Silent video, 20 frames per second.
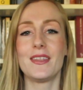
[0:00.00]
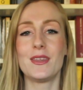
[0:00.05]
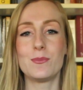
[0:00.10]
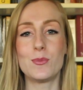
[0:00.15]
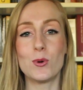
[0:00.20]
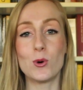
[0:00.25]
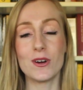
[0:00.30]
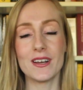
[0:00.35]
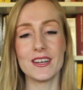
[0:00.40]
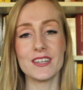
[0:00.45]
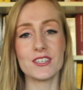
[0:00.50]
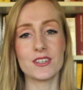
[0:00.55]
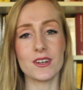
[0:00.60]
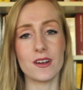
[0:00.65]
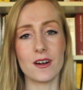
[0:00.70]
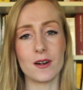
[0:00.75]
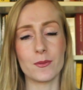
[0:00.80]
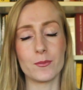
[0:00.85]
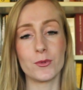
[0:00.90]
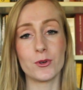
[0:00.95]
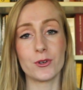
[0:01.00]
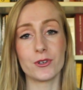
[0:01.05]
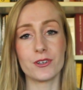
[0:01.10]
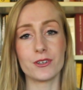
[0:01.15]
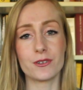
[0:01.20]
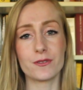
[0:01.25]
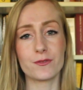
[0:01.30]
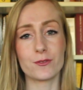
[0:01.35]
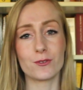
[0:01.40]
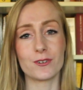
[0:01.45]
The boys are
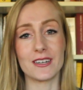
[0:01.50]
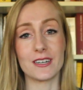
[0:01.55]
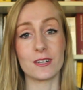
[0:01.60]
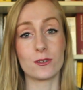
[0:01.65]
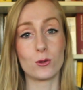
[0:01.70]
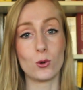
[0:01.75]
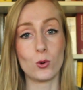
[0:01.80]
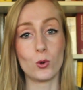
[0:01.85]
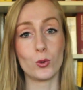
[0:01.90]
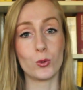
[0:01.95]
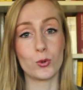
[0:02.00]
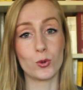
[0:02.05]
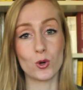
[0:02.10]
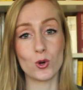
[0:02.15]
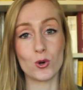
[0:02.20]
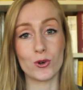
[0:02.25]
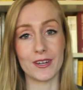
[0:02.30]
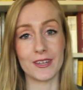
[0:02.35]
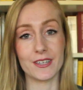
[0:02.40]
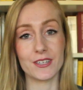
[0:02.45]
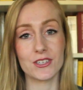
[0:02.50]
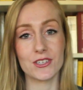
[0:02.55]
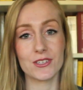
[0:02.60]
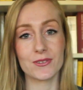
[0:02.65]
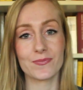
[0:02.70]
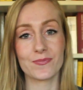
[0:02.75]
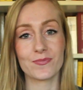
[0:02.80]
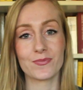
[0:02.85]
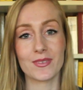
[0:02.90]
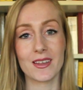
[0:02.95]
murdered for their gold
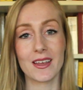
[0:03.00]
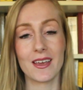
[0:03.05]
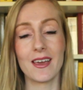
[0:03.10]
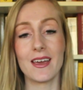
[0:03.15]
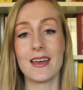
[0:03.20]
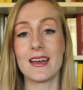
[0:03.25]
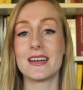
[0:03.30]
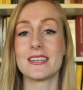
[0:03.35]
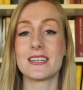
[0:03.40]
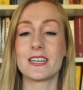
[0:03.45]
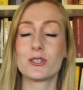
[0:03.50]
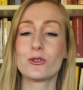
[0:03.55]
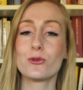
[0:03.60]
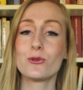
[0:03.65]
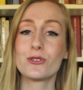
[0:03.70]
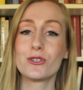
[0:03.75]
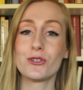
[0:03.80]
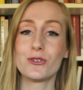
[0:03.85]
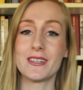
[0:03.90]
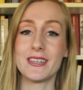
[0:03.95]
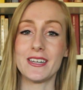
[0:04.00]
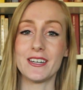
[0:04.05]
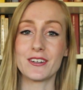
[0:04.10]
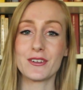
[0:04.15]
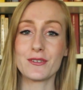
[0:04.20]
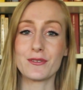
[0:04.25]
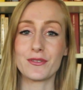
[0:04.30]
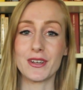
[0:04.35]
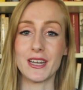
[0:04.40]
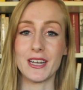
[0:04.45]
coins. As I told you in the
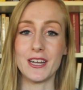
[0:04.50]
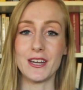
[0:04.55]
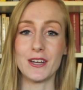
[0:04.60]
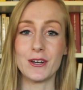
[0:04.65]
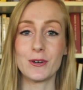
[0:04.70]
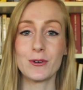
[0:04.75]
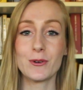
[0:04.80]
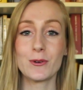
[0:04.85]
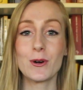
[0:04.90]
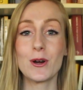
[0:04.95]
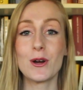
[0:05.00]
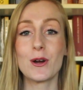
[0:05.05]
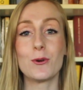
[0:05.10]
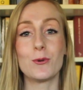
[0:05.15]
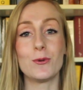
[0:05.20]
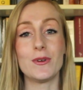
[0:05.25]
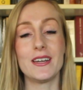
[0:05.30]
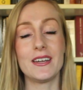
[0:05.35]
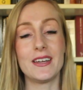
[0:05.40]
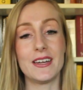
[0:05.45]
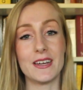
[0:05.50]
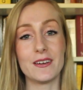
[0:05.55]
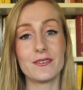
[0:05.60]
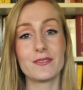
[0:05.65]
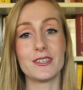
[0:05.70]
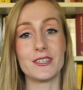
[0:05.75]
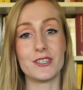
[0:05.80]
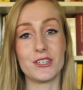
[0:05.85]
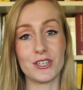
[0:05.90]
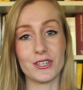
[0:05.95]
other video, we
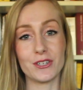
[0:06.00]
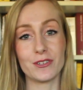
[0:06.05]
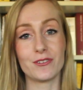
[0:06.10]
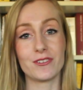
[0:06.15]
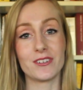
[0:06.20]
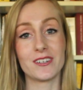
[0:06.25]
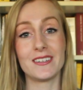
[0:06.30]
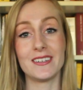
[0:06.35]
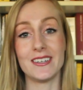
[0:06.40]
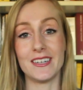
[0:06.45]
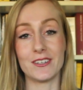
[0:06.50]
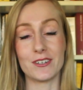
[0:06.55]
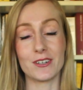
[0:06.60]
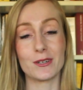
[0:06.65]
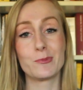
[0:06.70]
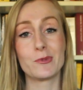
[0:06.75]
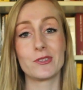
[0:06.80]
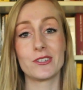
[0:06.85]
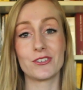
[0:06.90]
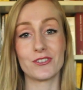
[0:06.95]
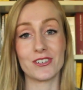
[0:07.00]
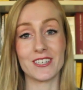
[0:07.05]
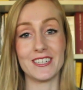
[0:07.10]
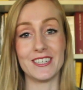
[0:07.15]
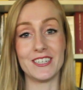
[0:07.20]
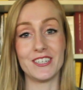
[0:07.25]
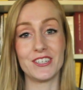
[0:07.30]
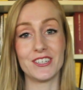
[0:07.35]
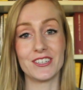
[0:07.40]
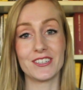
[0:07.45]
give the children in our
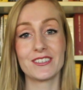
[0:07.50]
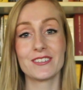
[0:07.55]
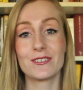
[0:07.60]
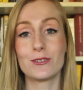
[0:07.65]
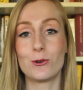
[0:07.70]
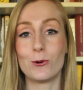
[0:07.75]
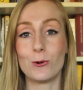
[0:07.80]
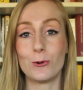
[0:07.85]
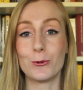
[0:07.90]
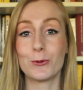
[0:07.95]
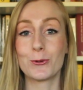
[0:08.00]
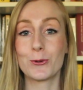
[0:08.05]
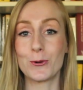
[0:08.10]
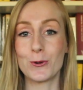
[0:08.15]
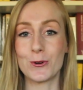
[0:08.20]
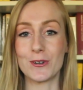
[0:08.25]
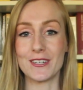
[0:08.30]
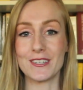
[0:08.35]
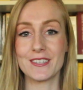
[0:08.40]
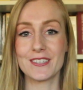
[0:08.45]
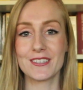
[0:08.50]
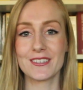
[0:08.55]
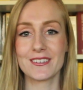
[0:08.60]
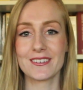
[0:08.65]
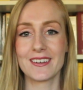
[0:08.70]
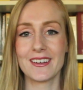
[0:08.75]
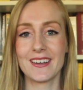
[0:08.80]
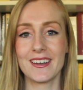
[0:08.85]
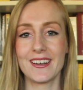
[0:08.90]
tradition gold coins.